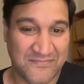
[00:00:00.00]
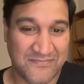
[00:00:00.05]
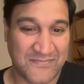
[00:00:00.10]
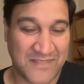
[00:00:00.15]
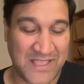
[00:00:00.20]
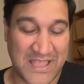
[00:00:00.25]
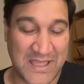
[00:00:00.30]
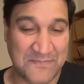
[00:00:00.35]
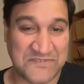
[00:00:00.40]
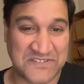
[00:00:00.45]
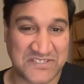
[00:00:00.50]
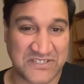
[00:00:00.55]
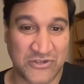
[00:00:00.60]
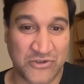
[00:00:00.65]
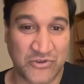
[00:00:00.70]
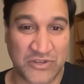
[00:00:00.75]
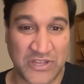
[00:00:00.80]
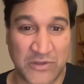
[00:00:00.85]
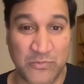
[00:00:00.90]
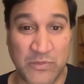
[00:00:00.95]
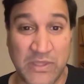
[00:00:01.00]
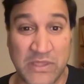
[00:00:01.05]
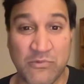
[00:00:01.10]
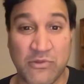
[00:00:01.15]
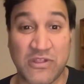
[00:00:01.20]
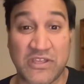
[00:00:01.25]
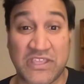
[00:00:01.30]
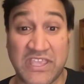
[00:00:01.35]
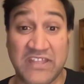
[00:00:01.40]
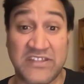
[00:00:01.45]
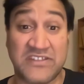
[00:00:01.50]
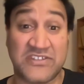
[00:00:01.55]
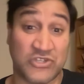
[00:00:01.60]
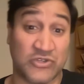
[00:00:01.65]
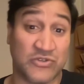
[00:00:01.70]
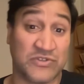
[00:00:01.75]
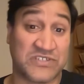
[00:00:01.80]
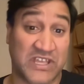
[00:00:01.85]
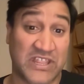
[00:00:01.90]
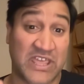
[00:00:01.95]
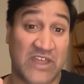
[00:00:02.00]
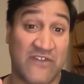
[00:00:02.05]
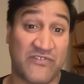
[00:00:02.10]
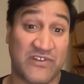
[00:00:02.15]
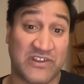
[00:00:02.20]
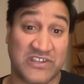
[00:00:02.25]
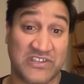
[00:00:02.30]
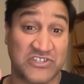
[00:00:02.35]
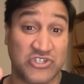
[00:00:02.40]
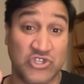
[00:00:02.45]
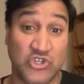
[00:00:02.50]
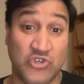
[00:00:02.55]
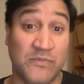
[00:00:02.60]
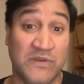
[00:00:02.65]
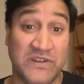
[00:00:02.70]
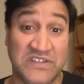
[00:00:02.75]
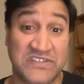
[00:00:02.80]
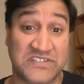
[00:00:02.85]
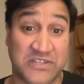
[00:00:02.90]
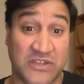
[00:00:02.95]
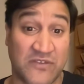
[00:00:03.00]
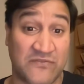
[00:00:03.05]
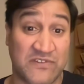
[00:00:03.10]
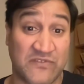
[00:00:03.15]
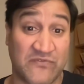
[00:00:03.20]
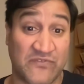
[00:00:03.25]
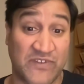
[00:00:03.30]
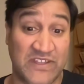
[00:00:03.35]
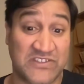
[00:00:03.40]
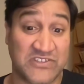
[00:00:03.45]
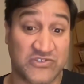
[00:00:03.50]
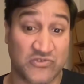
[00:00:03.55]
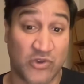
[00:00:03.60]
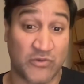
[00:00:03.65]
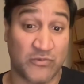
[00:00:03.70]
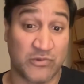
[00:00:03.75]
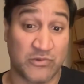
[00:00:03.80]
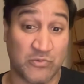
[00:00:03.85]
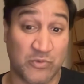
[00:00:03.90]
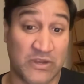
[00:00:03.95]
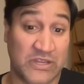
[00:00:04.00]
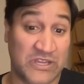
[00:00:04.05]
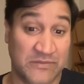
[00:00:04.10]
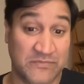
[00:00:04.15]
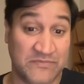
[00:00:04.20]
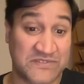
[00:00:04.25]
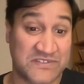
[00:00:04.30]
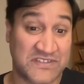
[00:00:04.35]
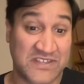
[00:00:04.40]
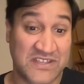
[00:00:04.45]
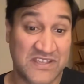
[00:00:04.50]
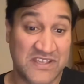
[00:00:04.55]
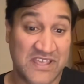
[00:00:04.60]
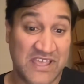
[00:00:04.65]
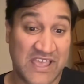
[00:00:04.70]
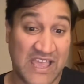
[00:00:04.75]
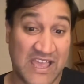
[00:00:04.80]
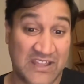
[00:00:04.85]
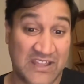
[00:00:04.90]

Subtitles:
Absolutely. And we will get to South Africa's new Minister of Defence, Ronwen Williams, and